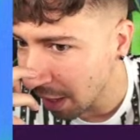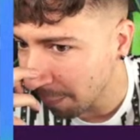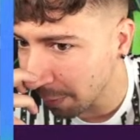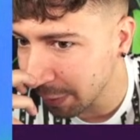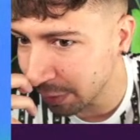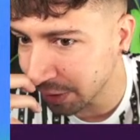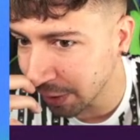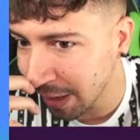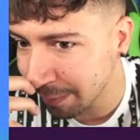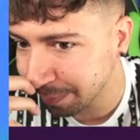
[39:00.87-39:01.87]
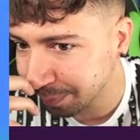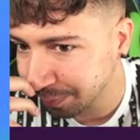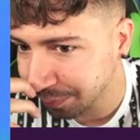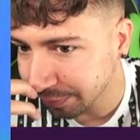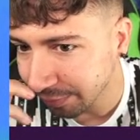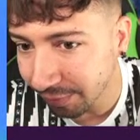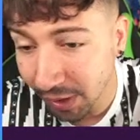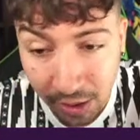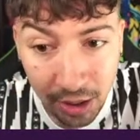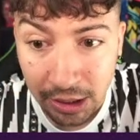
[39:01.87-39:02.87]
probably wouldn't do it.
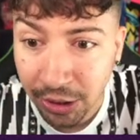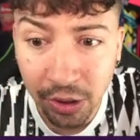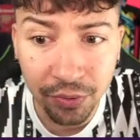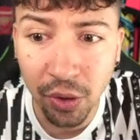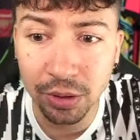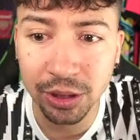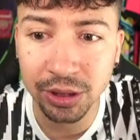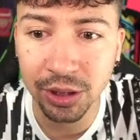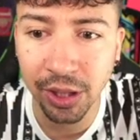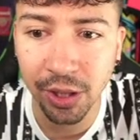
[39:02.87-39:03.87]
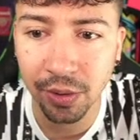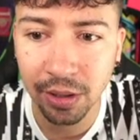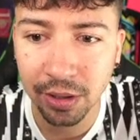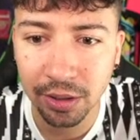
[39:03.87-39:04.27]
You could, of course, just do